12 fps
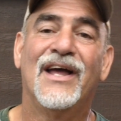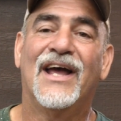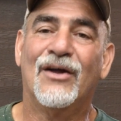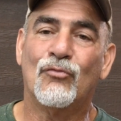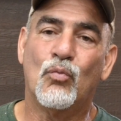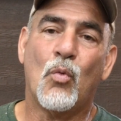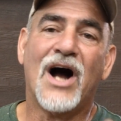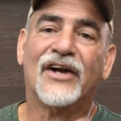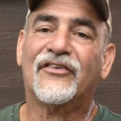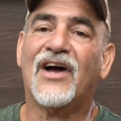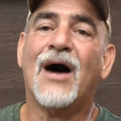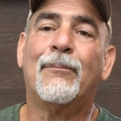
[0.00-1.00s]
And
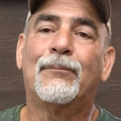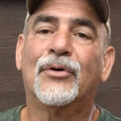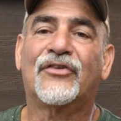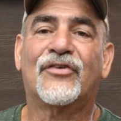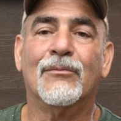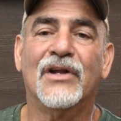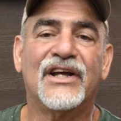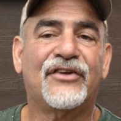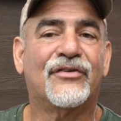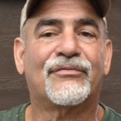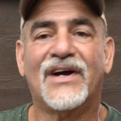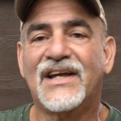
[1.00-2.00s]
watch, I'll put some links
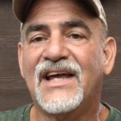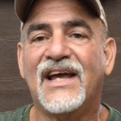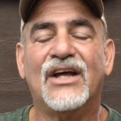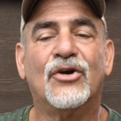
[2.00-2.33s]
if I can